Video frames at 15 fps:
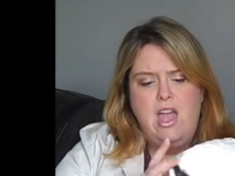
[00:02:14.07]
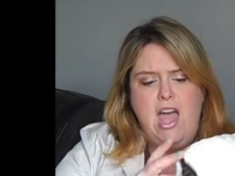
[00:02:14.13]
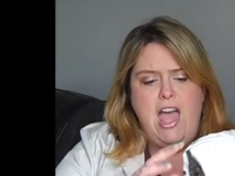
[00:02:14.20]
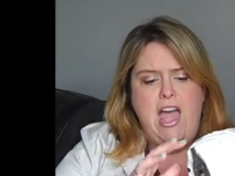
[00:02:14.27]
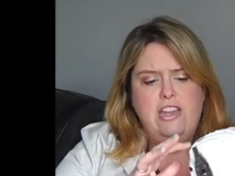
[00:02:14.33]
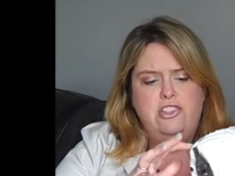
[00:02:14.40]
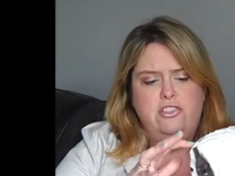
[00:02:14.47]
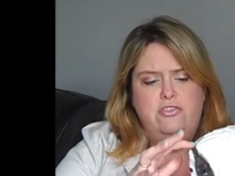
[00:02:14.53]

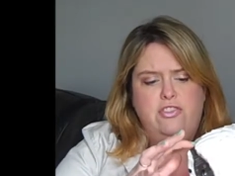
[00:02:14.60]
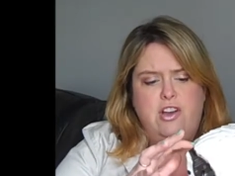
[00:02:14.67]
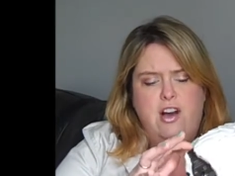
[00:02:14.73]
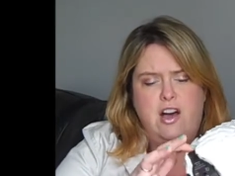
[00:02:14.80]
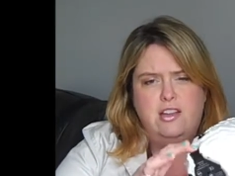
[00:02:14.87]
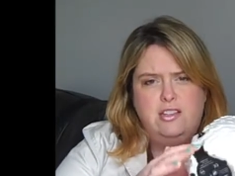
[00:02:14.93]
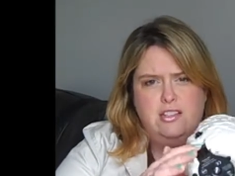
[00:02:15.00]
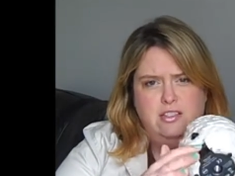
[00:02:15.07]
And you've
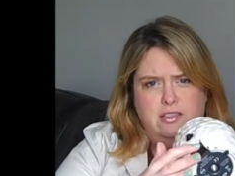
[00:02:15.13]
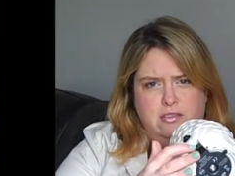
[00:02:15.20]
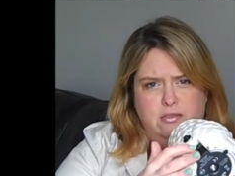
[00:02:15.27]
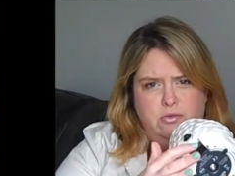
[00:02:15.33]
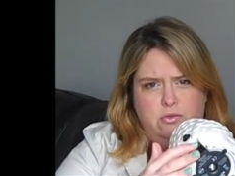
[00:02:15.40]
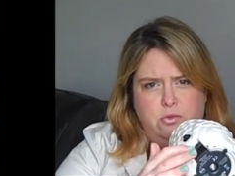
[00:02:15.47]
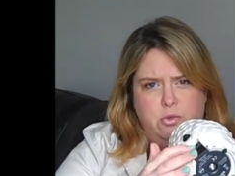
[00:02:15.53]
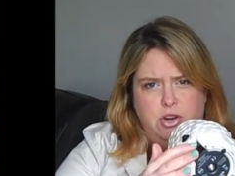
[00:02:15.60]
got
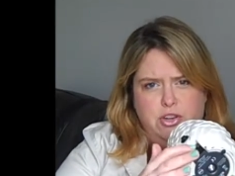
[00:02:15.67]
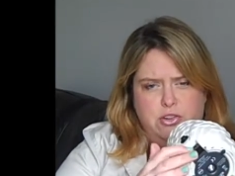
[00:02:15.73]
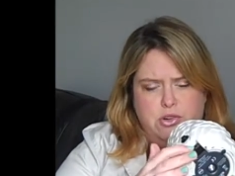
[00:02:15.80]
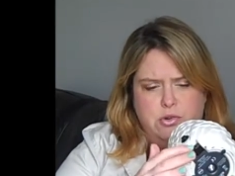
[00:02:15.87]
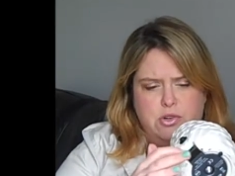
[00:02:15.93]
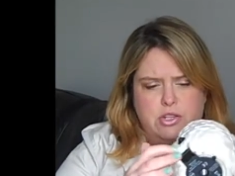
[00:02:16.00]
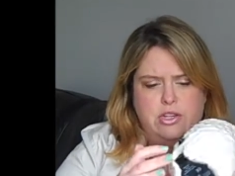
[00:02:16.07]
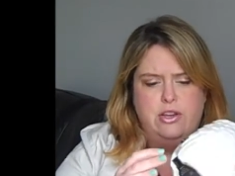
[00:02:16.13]
where your
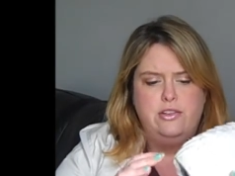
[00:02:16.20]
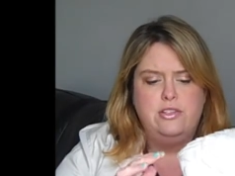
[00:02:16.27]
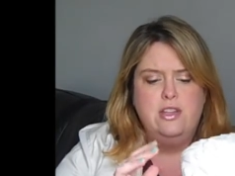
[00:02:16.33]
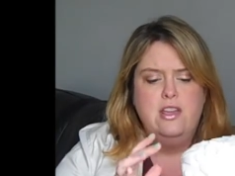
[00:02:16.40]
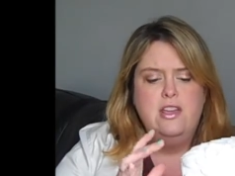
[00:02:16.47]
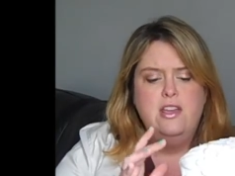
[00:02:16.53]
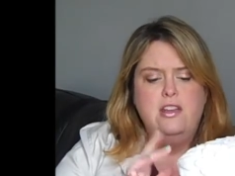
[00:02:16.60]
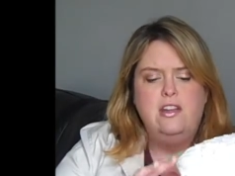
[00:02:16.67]
cord goes.
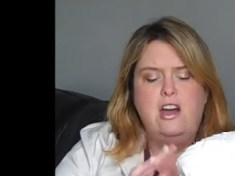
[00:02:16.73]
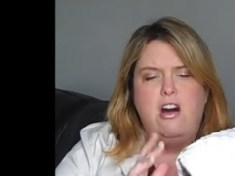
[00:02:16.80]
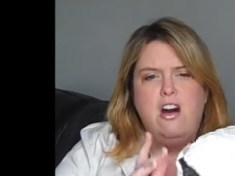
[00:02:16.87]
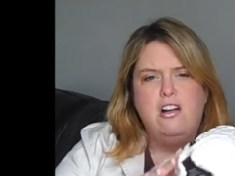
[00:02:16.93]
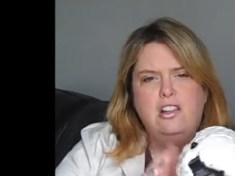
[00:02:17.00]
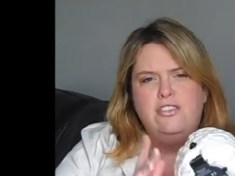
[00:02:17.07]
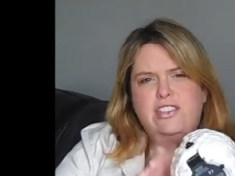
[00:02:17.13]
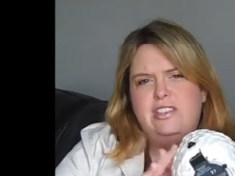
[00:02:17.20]
Now,
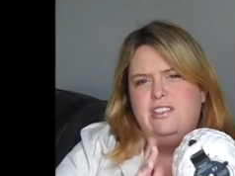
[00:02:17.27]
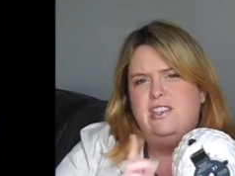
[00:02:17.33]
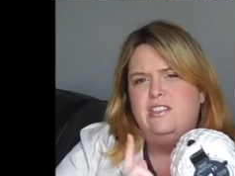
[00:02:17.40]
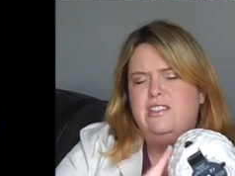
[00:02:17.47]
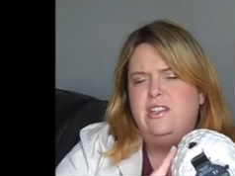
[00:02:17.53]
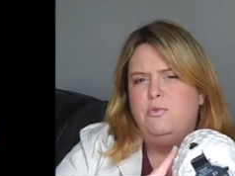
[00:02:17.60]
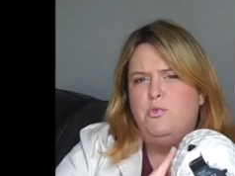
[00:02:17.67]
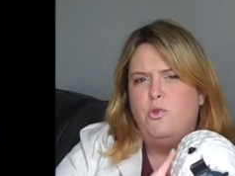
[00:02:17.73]
all of the
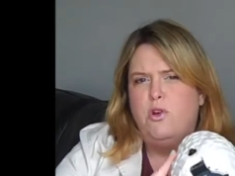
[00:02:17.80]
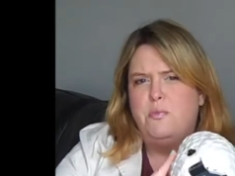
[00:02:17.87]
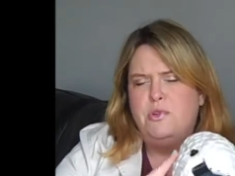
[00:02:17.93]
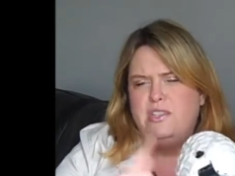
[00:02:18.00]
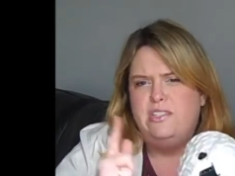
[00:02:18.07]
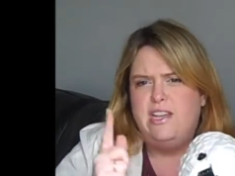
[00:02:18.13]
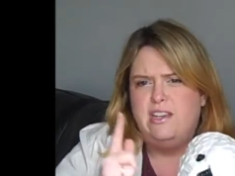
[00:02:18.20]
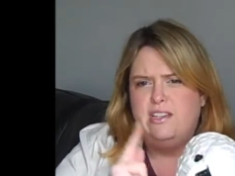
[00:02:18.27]
Scentsy
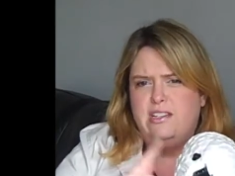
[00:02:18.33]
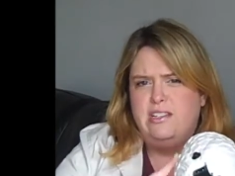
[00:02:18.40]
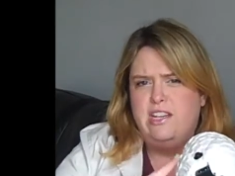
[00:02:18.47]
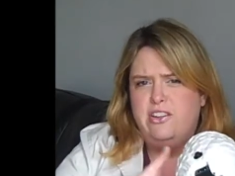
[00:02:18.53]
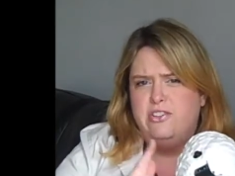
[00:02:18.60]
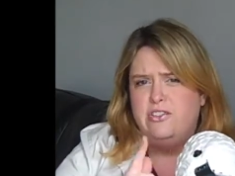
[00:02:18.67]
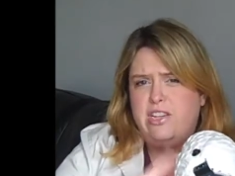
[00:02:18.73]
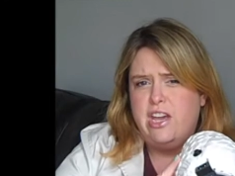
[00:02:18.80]
warmers take a
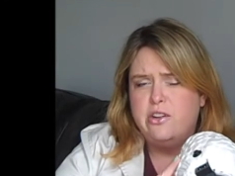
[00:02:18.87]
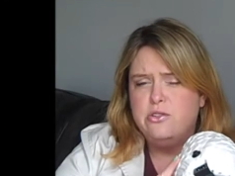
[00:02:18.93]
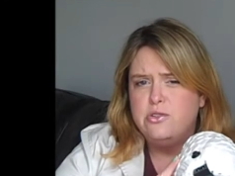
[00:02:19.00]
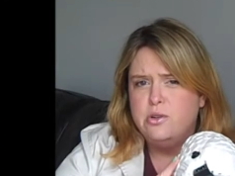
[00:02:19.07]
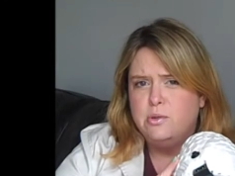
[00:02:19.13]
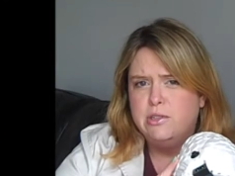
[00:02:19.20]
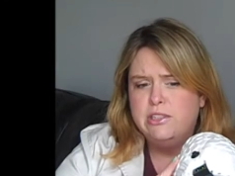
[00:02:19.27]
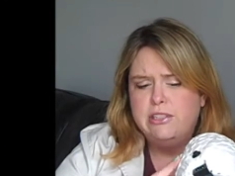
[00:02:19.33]
standard kettle
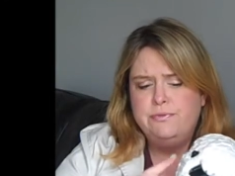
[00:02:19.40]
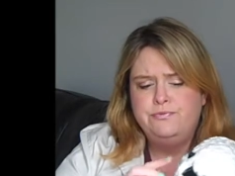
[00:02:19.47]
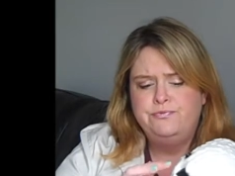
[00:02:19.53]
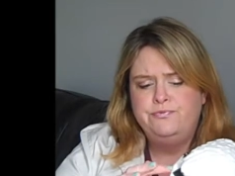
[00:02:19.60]
cord.